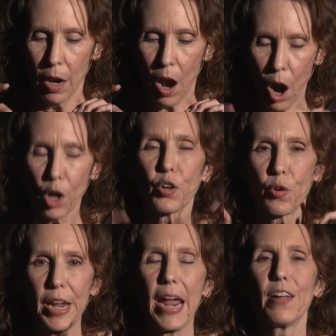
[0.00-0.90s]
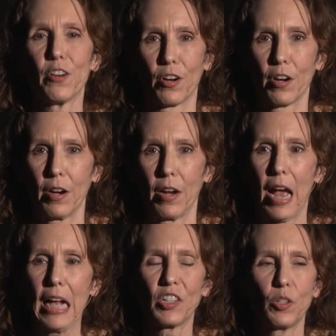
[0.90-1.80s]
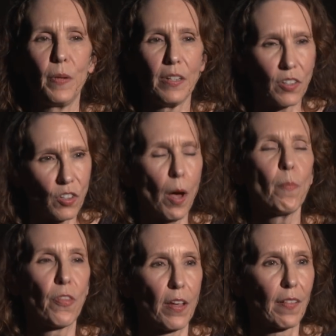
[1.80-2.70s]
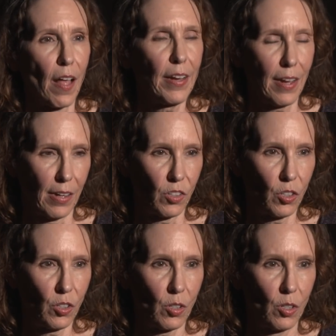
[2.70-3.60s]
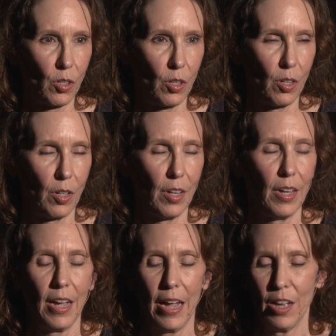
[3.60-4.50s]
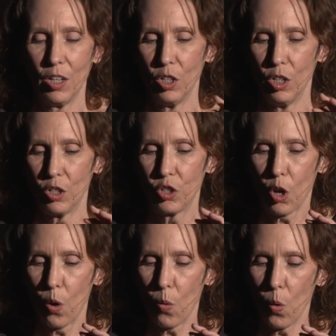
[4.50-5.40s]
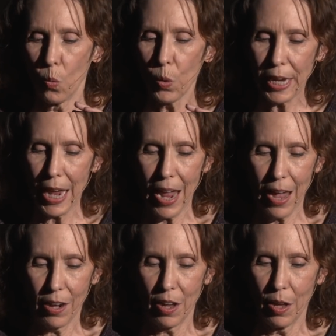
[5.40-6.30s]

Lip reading: our Creator has to be something like us. So we can't,